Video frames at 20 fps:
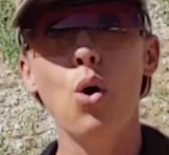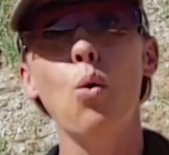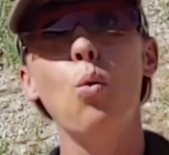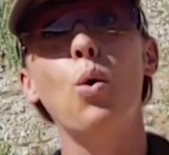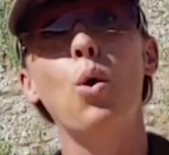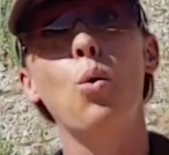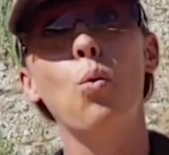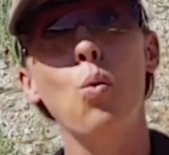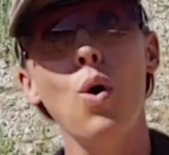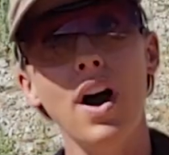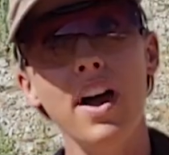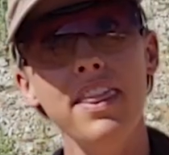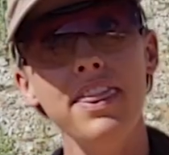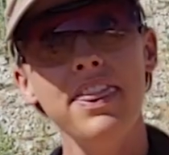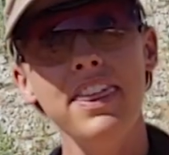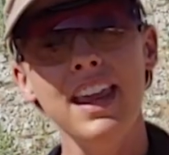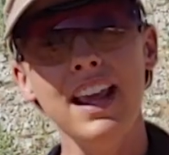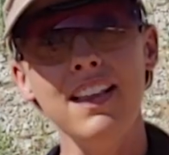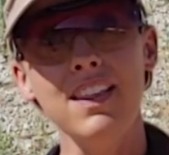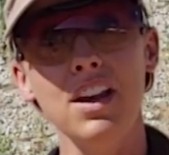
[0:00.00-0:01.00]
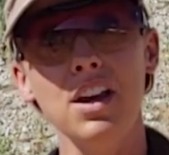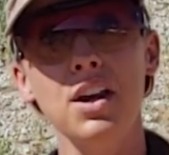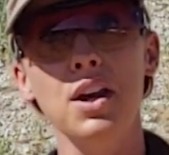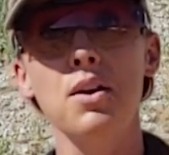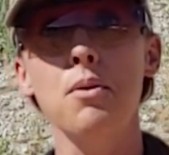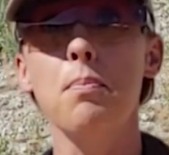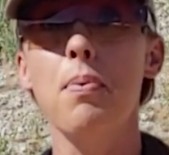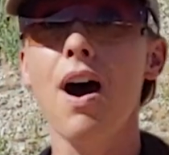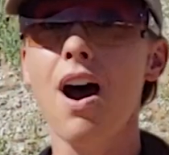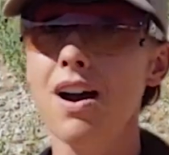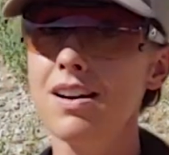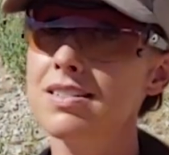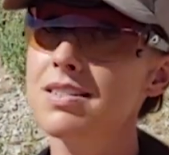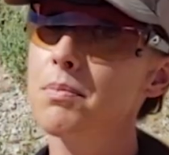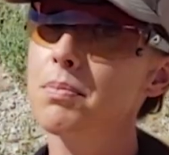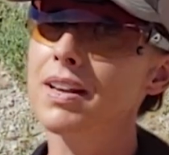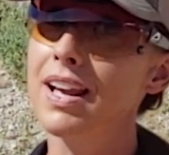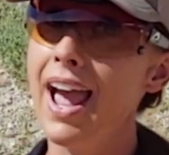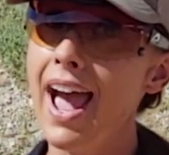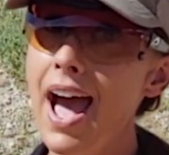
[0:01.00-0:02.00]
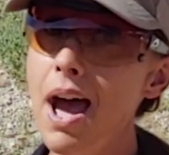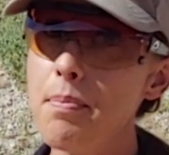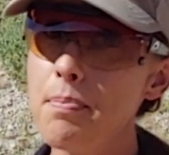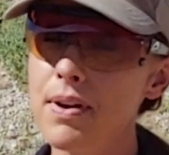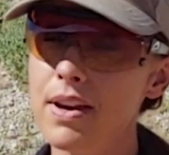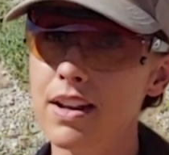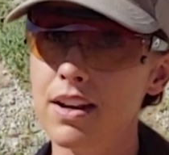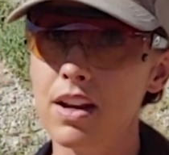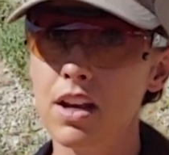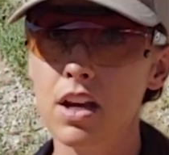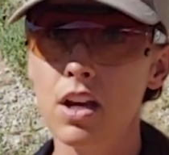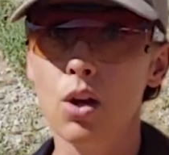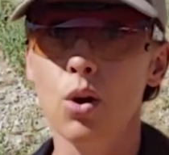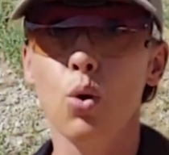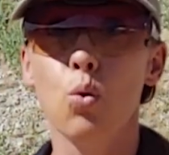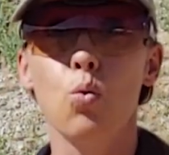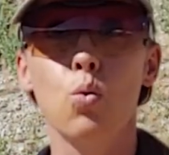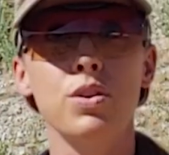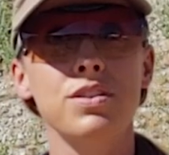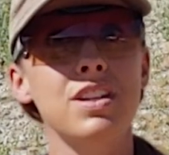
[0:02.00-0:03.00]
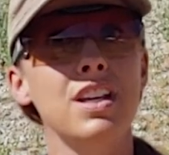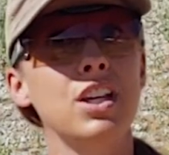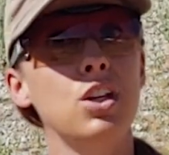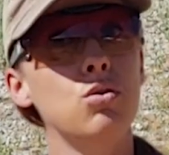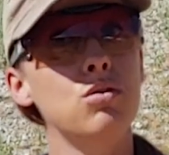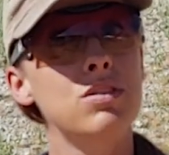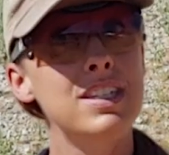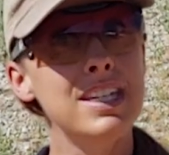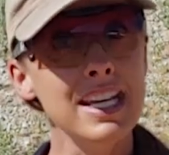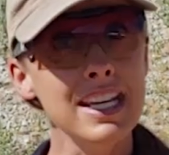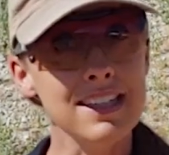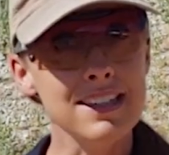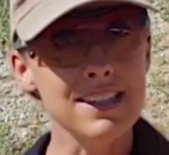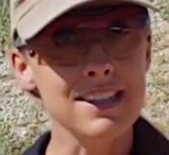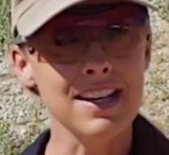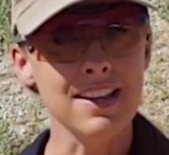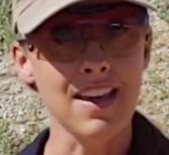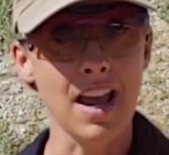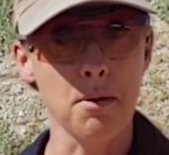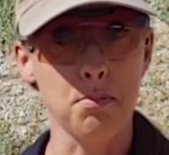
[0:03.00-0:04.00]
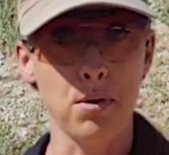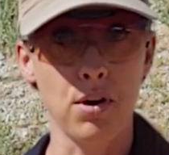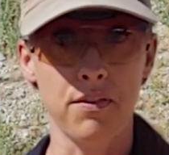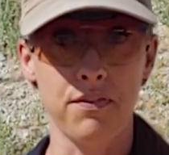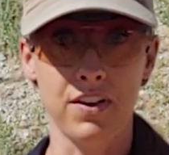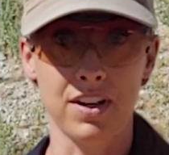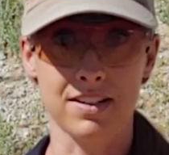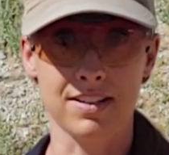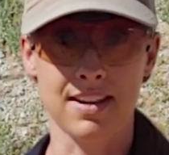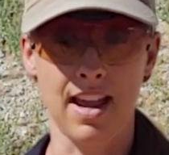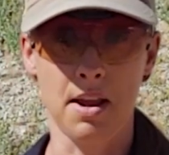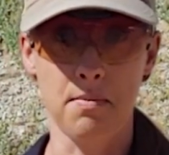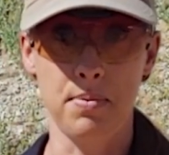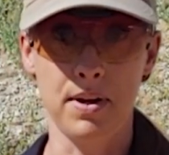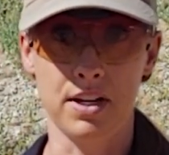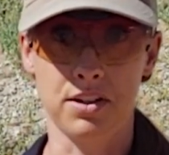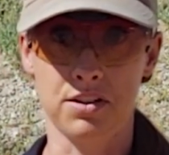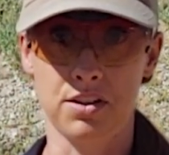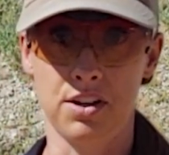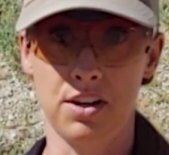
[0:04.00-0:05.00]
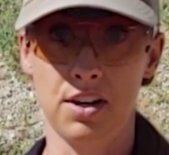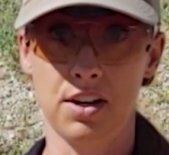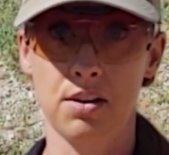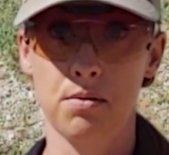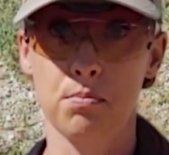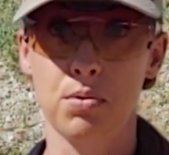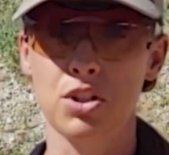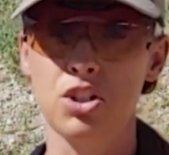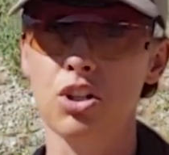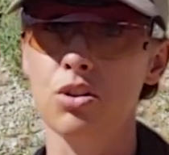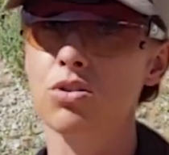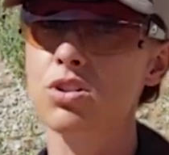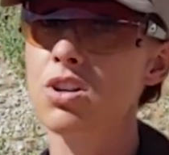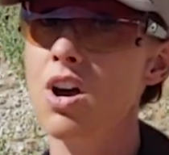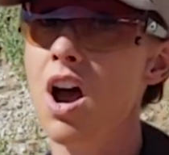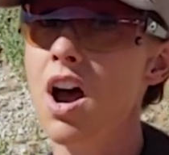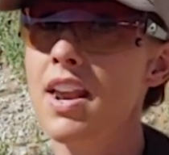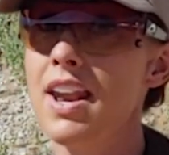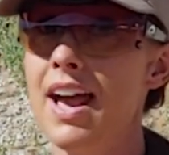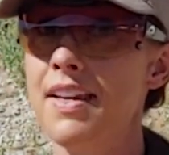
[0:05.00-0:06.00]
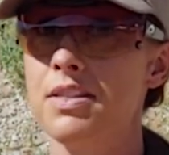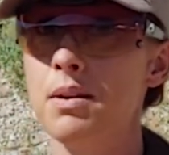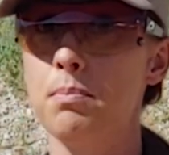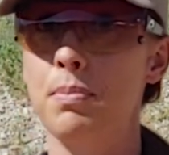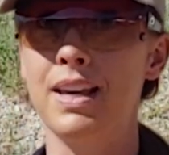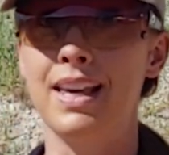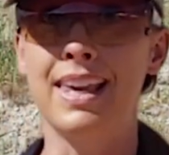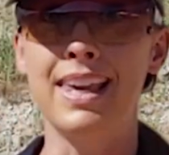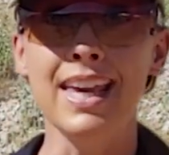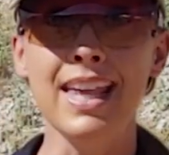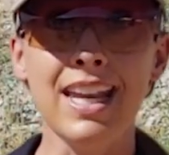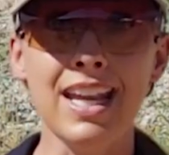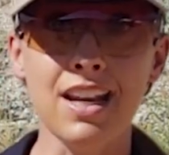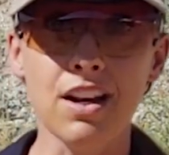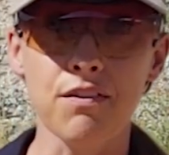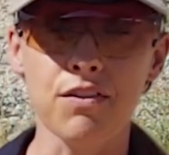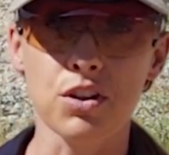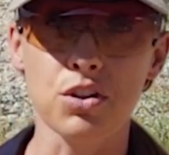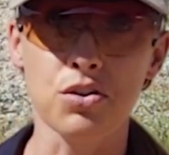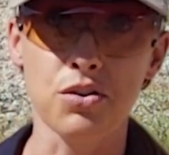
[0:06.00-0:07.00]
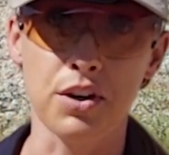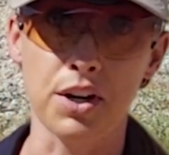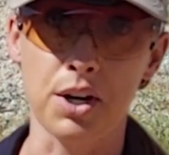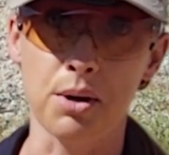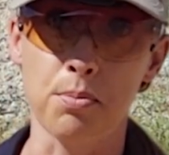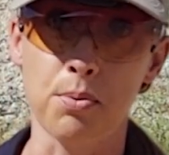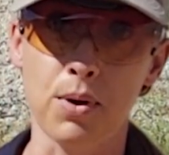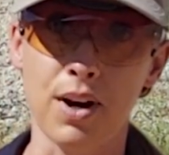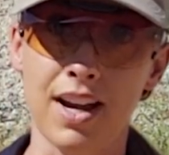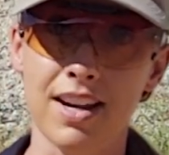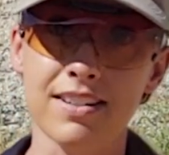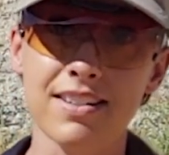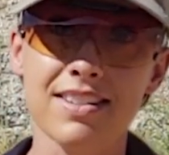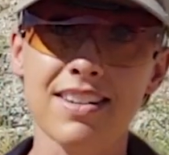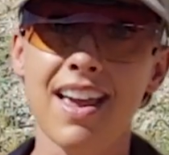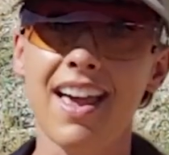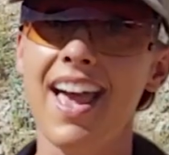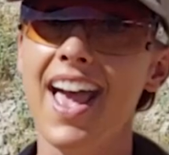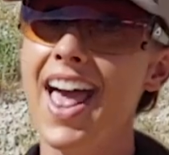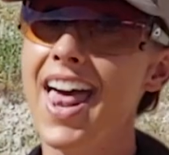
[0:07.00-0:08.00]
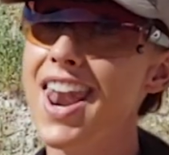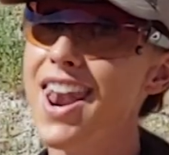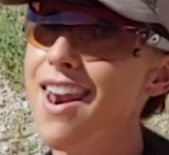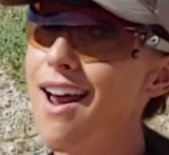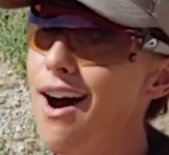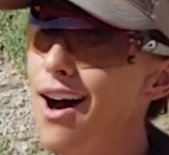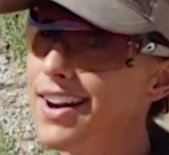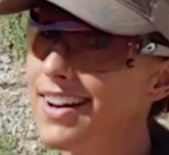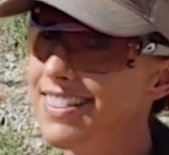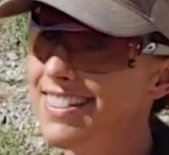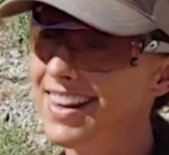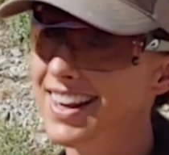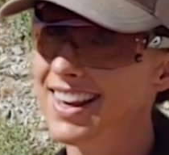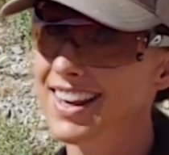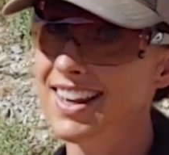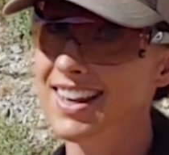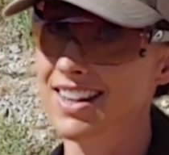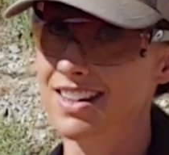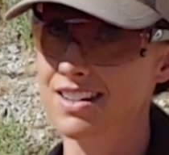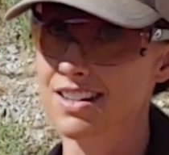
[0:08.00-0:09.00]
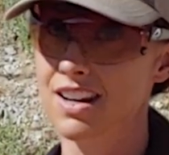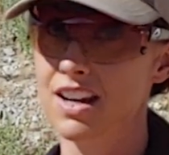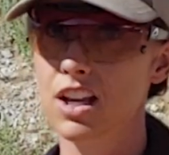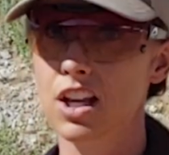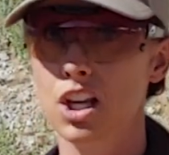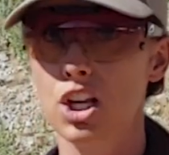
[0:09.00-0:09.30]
Well, one thing that could have possibly happened was that you did see that perfect sight picture, but you saw it at the beginning of the trigger press and not at the end.